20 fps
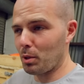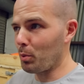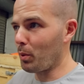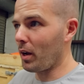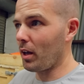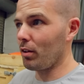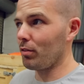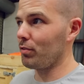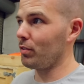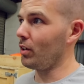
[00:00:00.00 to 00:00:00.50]
me
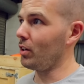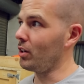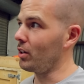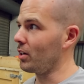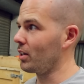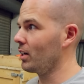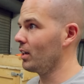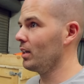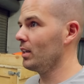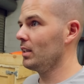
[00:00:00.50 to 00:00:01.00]
well
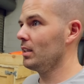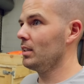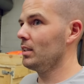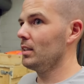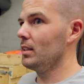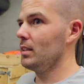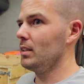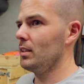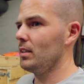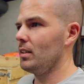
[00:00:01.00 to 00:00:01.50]
for,
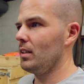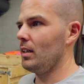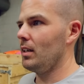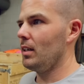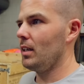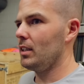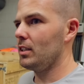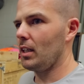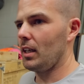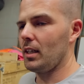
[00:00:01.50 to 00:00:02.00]

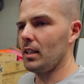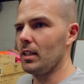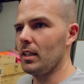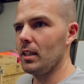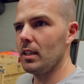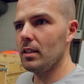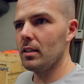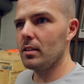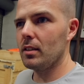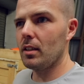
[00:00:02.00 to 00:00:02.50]
is it a
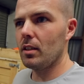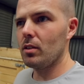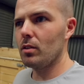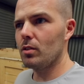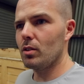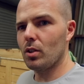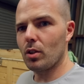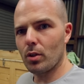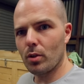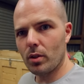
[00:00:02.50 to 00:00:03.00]
year now?
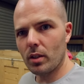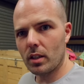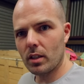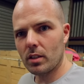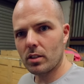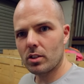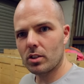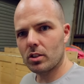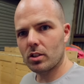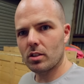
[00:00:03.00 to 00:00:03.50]
2
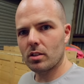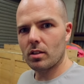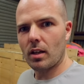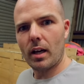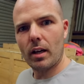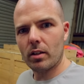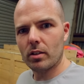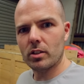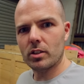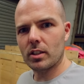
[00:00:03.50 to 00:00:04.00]
years?
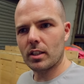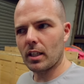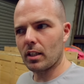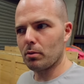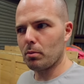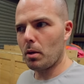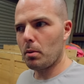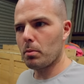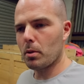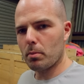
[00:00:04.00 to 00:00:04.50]
I honestly can't
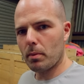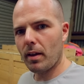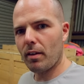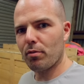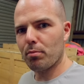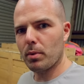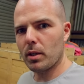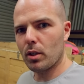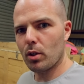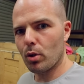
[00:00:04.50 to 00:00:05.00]
remember. It might
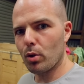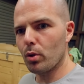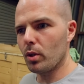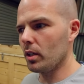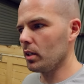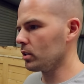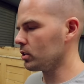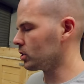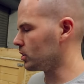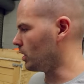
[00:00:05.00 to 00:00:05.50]
even be 2
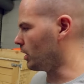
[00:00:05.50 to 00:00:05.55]
years